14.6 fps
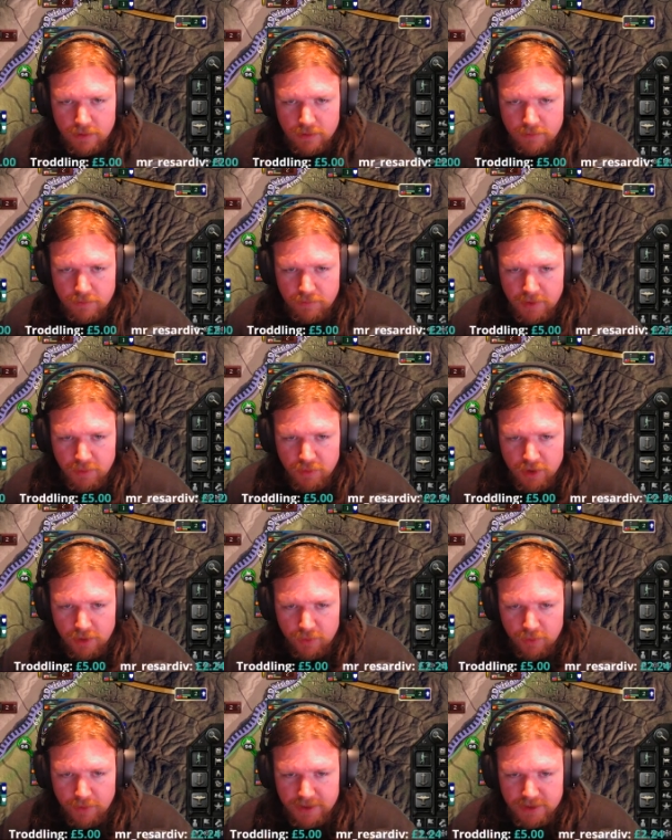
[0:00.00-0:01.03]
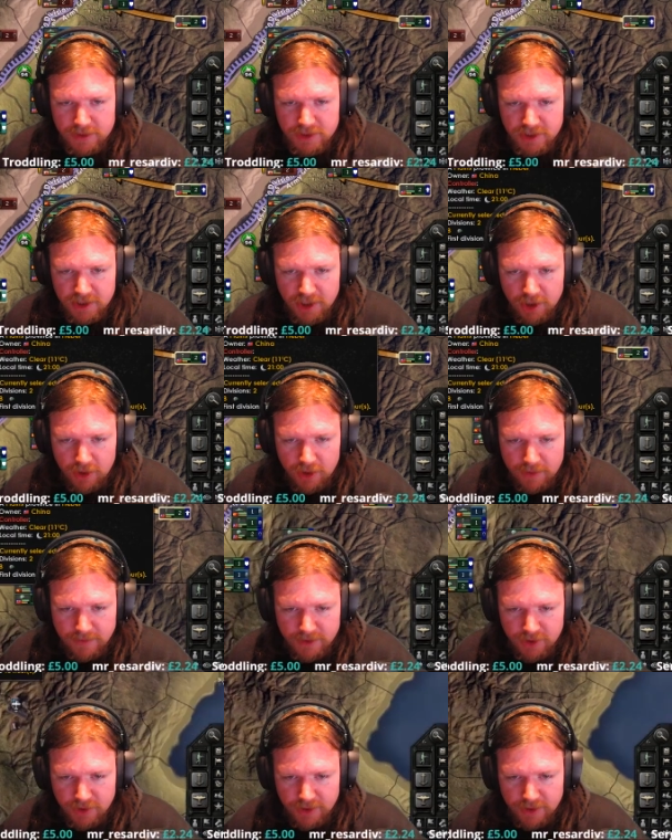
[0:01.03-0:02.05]
Meanwhile, we're being slowly but
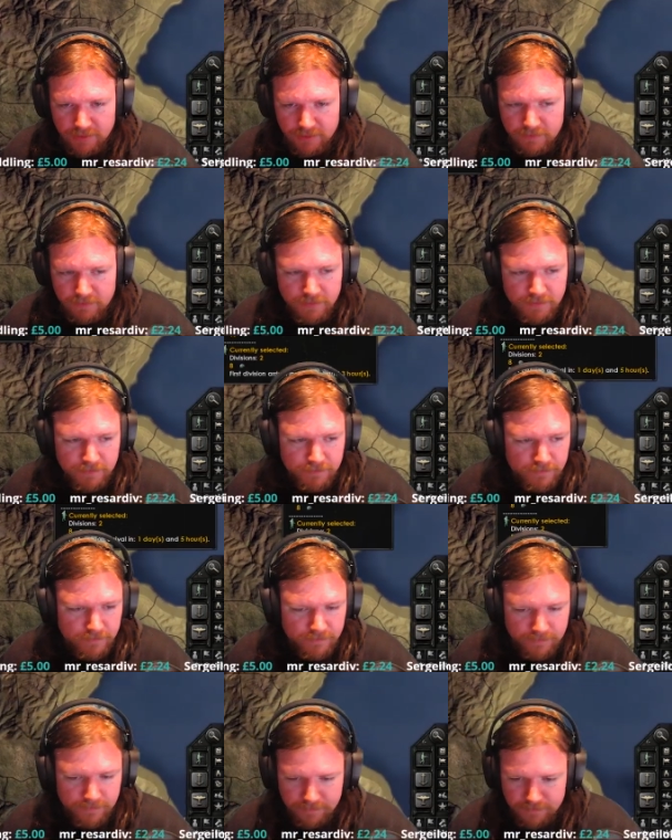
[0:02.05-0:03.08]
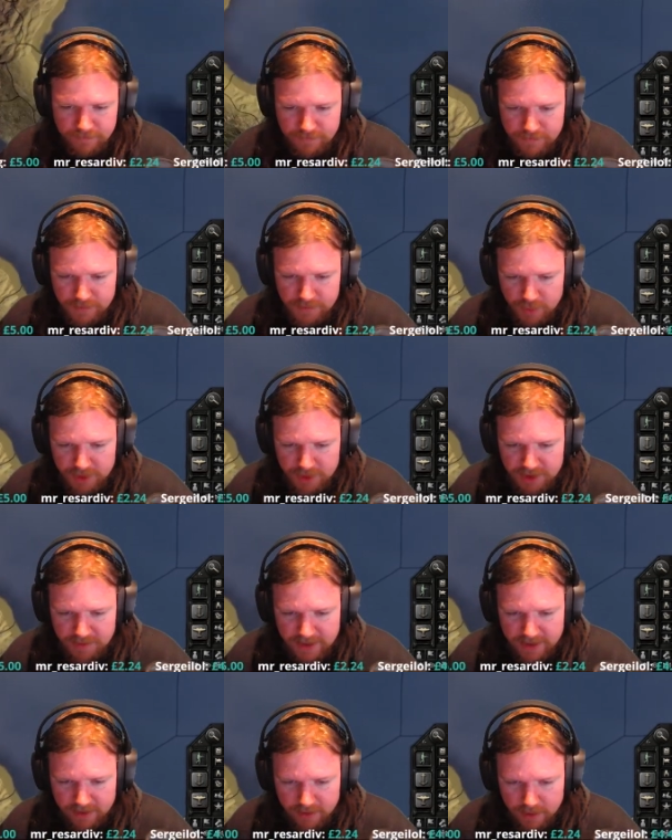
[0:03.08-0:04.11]
surely squished
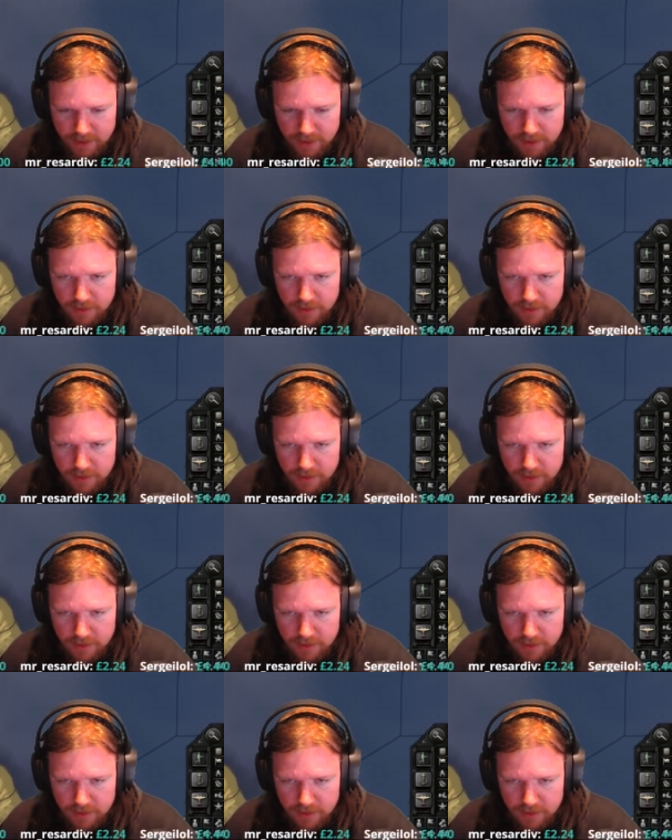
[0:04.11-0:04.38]
back there.